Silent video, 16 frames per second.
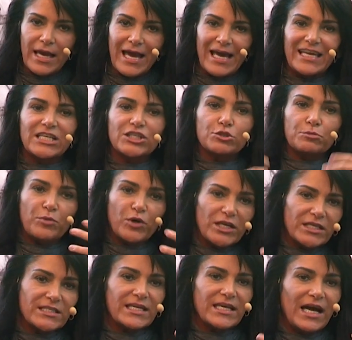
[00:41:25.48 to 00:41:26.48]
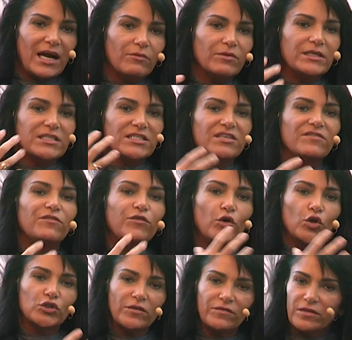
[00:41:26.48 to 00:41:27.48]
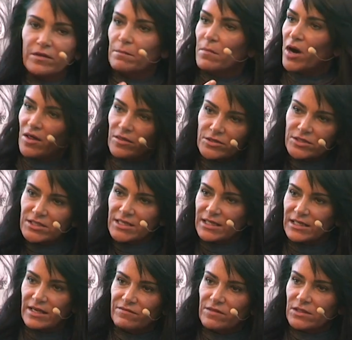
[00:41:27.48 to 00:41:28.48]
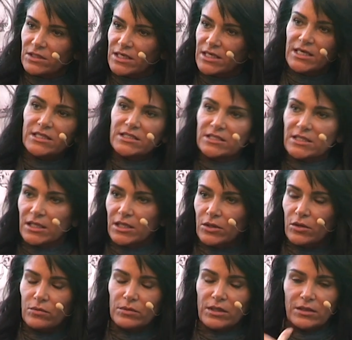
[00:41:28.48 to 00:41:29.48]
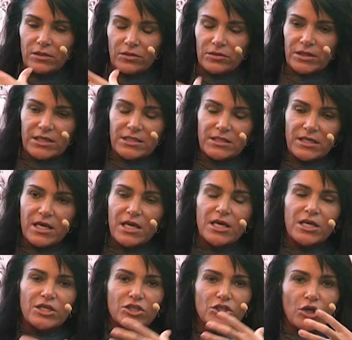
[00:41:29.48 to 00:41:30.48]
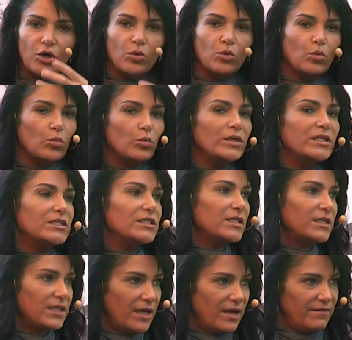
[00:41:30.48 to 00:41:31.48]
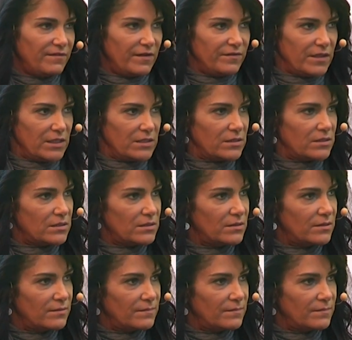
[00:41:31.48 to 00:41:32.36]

and expressing how it is the fault of the mothers that leave their kids alone and all this. So we did have evidence,